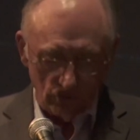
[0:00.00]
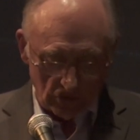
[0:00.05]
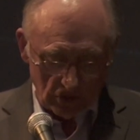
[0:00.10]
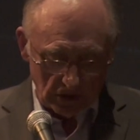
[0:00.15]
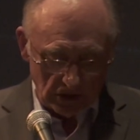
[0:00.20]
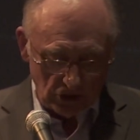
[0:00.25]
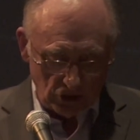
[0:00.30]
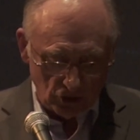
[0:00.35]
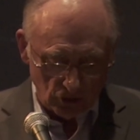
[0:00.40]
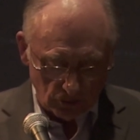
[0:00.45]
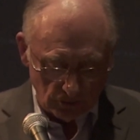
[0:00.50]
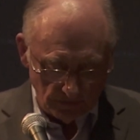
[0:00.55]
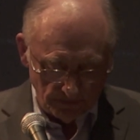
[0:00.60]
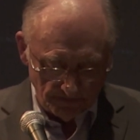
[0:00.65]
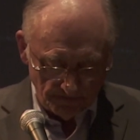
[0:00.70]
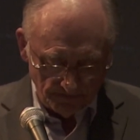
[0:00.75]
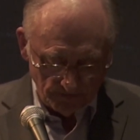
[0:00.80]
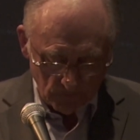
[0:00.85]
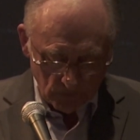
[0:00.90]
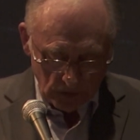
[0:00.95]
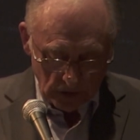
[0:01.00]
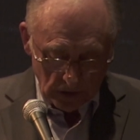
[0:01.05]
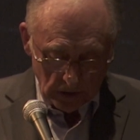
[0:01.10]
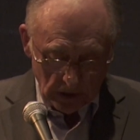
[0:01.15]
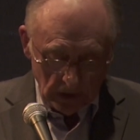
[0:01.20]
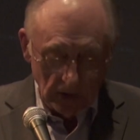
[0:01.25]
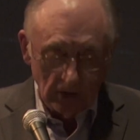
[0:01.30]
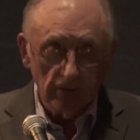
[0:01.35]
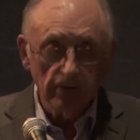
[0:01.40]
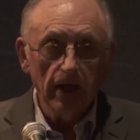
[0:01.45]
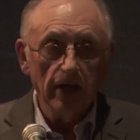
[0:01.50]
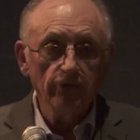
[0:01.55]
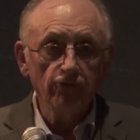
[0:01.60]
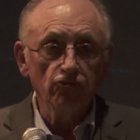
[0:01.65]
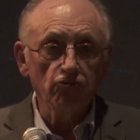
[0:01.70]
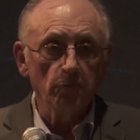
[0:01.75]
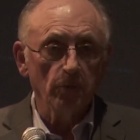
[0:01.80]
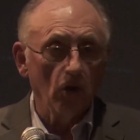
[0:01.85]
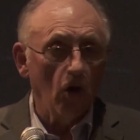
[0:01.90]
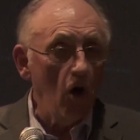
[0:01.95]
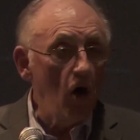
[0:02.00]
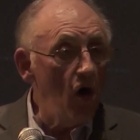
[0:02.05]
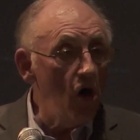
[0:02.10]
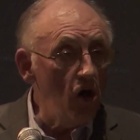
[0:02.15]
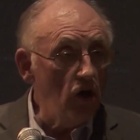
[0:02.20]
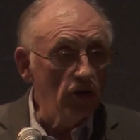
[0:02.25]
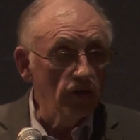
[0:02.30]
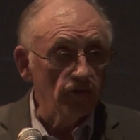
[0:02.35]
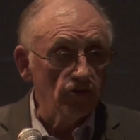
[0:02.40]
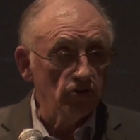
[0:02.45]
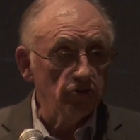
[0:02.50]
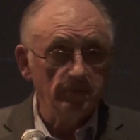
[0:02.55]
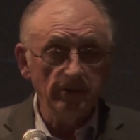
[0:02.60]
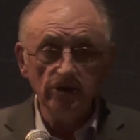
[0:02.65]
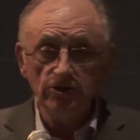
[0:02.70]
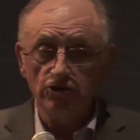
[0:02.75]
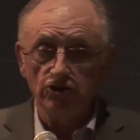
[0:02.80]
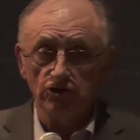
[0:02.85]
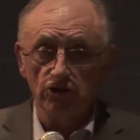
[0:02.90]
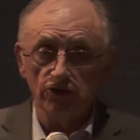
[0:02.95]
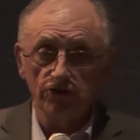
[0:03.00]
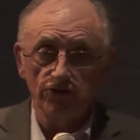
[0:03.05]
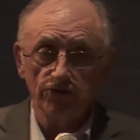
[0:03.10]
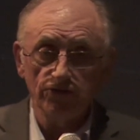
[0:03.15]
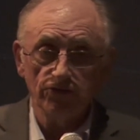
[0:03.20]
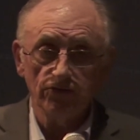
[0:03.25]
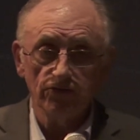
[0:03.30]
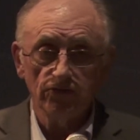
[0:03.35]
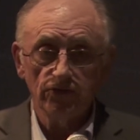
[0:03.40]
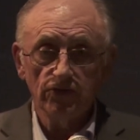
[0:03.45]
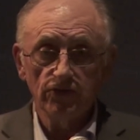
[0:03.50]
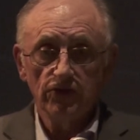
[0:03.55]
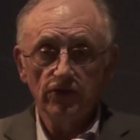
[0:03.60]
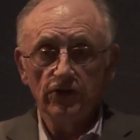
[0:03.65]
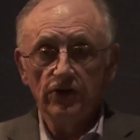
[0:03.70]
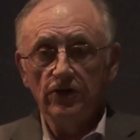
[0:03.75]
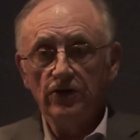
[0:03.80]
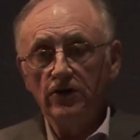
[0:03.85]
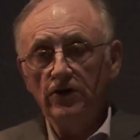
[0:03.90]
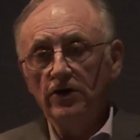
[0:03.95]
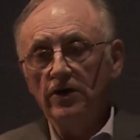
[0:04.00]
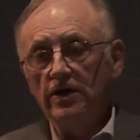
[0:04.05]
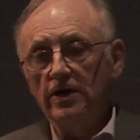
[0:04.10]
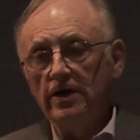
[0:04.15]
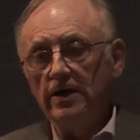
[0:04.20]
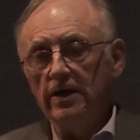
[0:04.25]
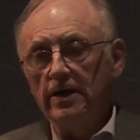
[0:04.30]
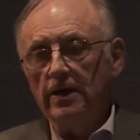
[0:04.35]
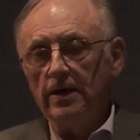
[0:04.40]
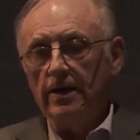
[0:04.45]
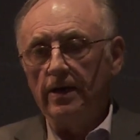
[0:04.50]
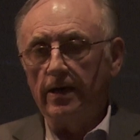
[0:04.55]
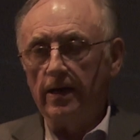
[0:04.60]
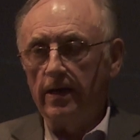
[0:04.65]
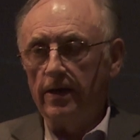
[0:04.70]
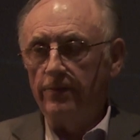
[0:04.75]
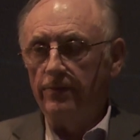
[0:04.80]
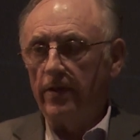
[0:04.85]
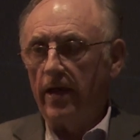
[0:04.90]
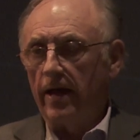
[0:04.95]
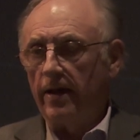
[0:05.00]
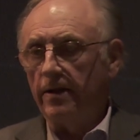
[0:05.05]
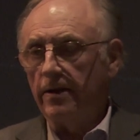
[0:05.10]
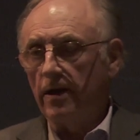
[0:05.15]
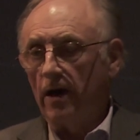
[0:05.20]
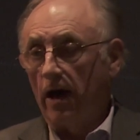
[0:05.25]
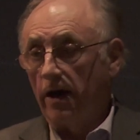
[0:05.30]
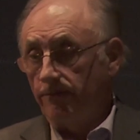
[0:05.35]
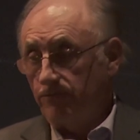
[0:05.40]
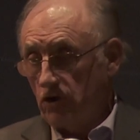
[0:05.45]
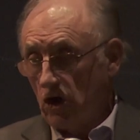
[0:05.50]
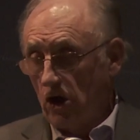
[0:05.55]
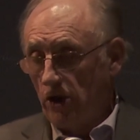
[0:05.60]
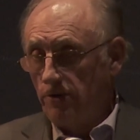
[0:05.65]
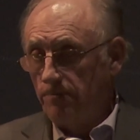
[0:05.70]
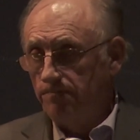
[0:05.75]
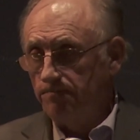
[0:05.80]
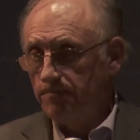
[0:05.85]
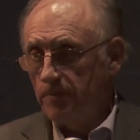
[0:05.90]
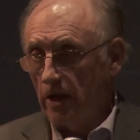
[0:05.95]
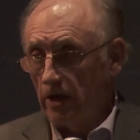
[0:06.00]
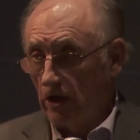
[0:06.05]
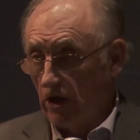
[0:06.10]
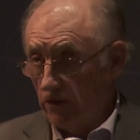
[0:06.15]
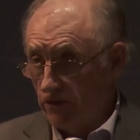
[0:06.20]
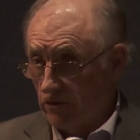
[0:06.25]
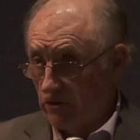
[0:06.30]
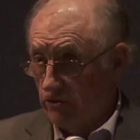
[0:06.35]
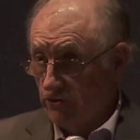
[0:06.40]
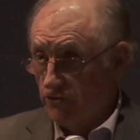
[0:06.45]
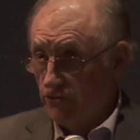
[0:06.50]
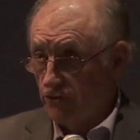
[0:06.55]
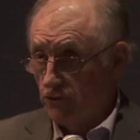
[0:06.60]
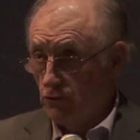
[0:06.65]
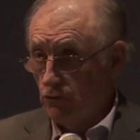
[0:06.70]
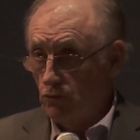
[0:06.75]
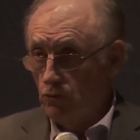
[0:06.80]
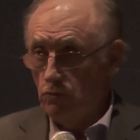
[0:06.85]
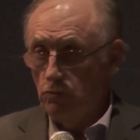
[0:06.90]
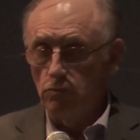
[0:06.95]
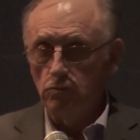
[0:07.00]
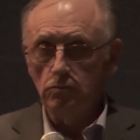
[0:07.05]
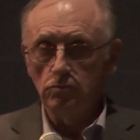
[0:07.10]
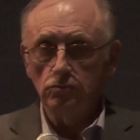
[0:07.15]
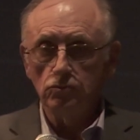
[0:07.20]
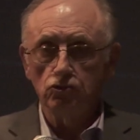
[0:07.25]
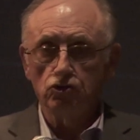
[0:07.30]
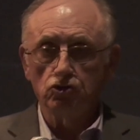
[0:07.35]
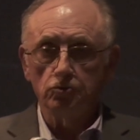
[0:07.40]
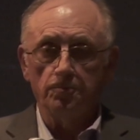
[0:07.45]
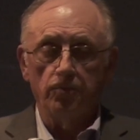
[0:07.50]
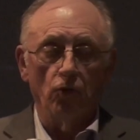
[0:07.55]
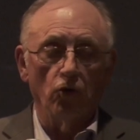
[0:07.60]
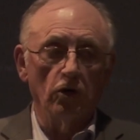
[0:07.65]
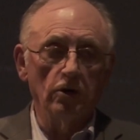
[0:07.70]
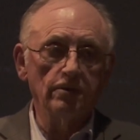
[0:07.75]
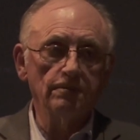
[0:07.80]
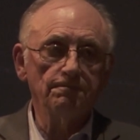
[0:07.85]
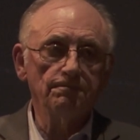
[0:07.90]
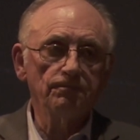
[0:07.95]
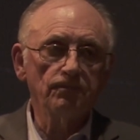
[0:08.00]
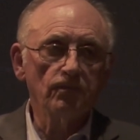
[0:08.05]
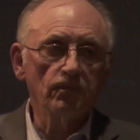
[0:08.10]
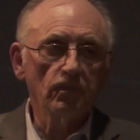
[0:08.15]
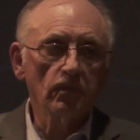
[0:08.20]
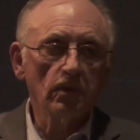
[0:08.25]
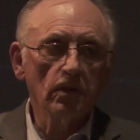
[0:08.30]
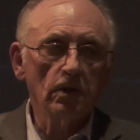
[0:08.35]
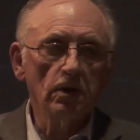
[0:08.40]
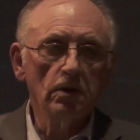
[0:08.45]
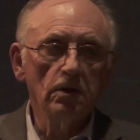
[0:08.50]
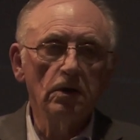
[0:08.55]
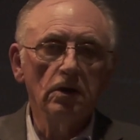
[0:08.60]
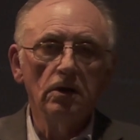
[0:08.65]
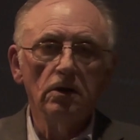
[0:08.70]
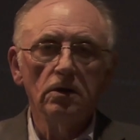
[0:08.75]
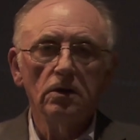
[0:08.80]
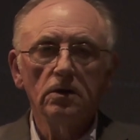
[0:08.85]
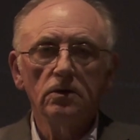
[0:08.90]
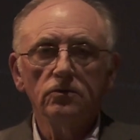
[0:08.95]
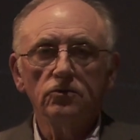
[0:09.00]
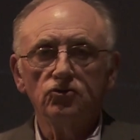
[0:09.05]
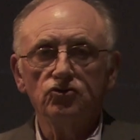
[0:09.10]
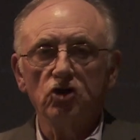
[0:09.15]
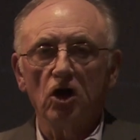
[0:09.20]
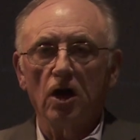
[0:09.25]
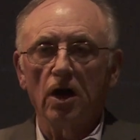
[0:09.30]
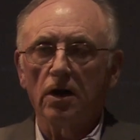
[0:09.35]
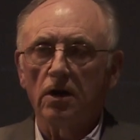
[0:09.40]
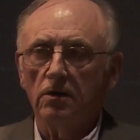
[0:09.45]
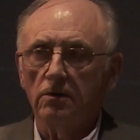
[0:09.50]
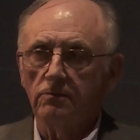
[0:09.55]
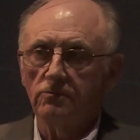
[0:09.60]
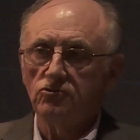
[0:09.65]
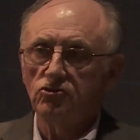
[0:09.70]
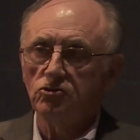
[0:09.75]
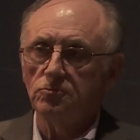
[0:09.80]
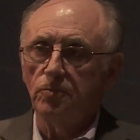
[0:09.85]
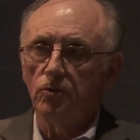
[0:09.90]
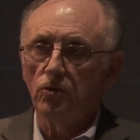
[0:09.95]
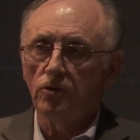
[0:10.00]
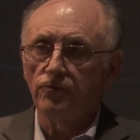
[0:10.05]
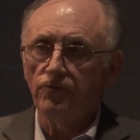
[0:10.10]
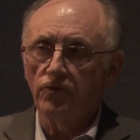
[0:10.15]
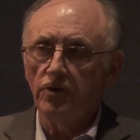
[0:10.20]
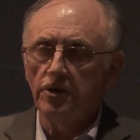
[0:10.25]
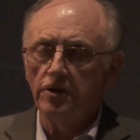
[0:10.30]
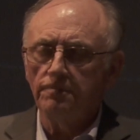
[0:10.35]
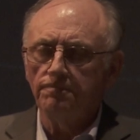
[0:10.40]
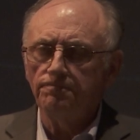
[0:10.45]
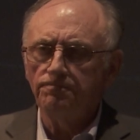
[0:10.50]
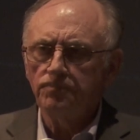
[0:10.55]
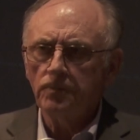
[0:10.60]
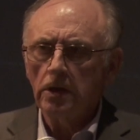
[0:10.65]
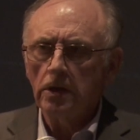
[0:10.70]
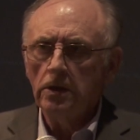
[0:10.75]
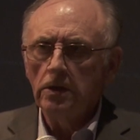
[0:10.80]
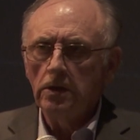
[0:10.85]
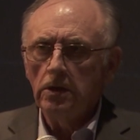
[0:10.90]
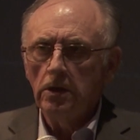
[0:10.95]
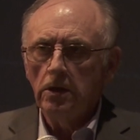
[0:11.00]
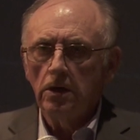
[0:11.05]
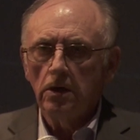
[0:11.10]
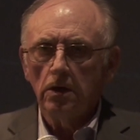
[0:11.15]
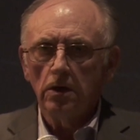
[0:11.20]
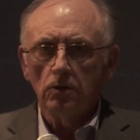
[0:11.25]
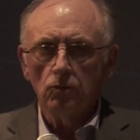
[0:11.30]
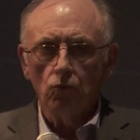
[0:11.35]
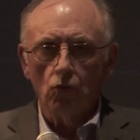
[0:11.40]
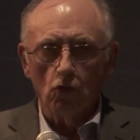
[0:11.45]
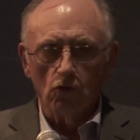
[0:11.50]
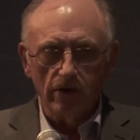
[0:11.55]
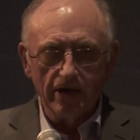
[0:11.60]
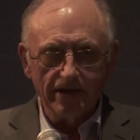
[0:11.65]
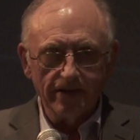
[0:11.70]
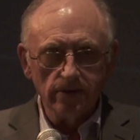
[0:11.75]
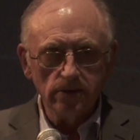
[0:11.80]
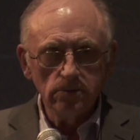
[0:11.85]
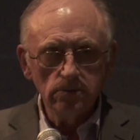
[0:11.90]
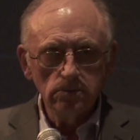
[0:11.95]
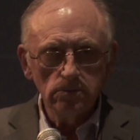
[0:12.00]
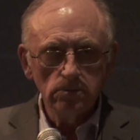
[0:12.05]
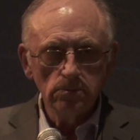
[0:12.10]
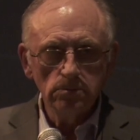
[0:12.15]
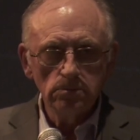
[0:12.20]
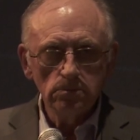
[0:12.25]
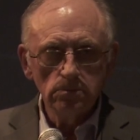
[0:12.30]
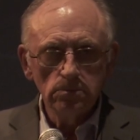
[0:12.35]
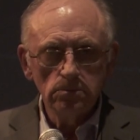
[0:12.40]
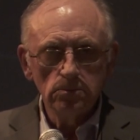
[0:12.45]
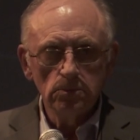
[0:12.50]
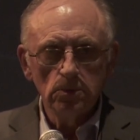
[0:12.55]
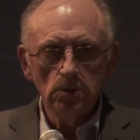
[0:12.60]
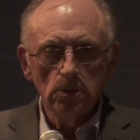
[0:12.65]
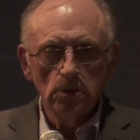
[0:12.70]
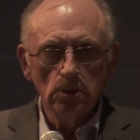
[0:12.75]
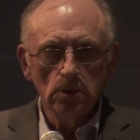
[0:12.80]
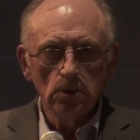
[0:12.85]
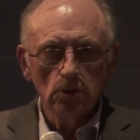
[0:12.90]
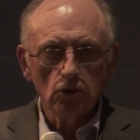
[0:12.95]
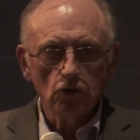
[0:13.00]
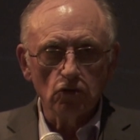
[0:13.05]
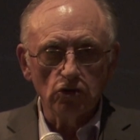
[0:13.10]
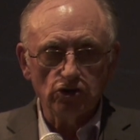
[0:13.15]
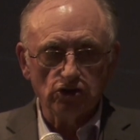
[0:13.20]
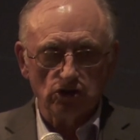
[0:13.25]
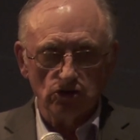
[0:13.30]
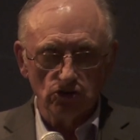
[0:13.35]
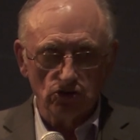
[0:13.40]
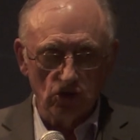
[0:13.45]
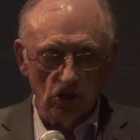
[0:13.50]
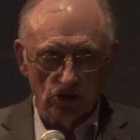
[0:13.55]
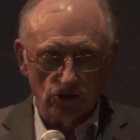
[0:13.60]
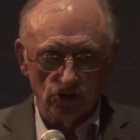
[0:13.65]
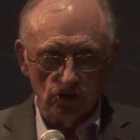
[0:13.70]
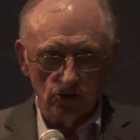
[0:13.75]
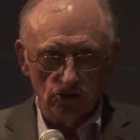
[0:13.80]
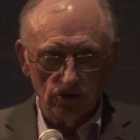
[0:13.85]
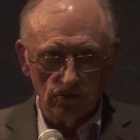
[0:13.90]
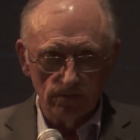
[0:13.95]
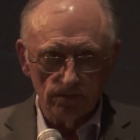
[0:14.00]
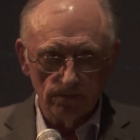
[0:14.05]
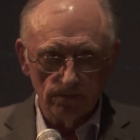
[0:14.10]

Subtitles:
tradition, that just about all of the speeches that I've done and others who support the Charter and support freedom were in Christian churches.